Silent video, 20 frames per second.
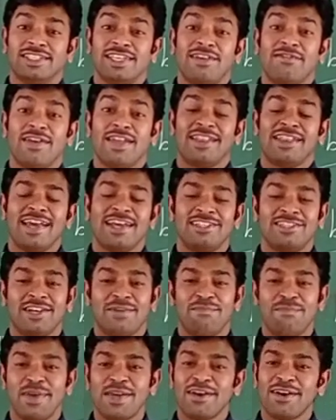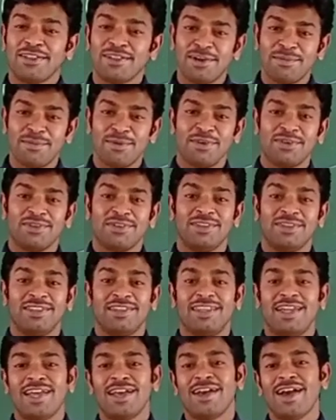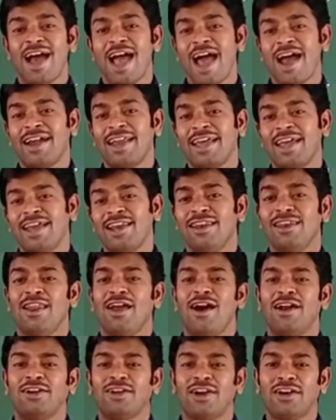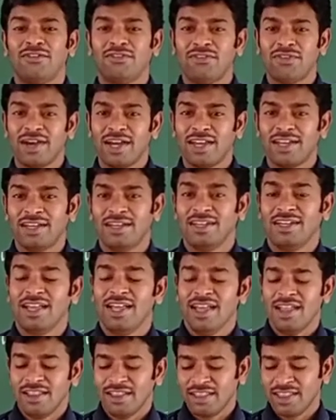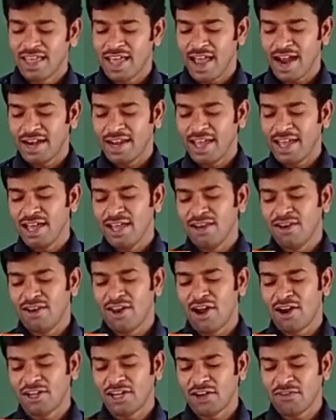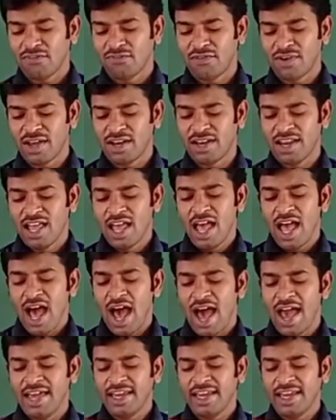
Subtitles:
See, when they are jumping on the moon, they had a lot of fun. They had a lot of fun. I